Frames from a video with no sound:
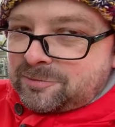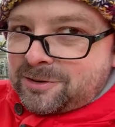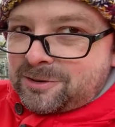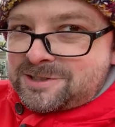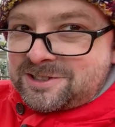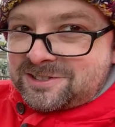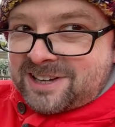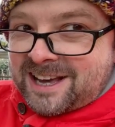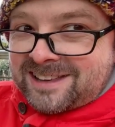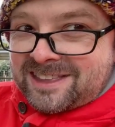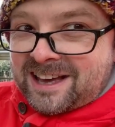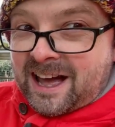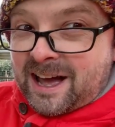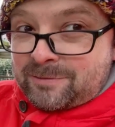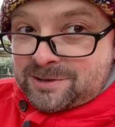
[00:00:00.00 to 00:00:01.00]
Well, she doesn't hate
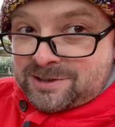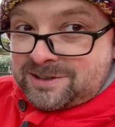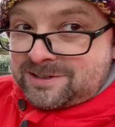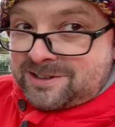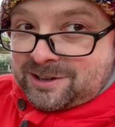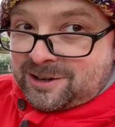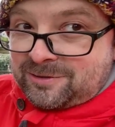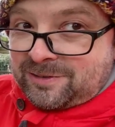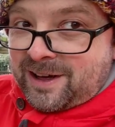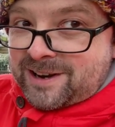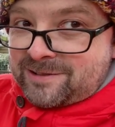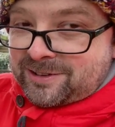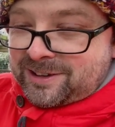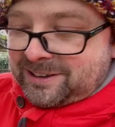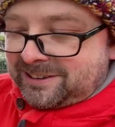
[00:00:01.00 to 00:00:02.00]
the hat, but she's not a fan
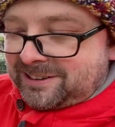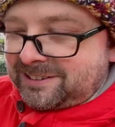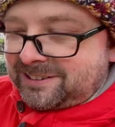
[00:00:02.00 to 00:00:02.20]
of it.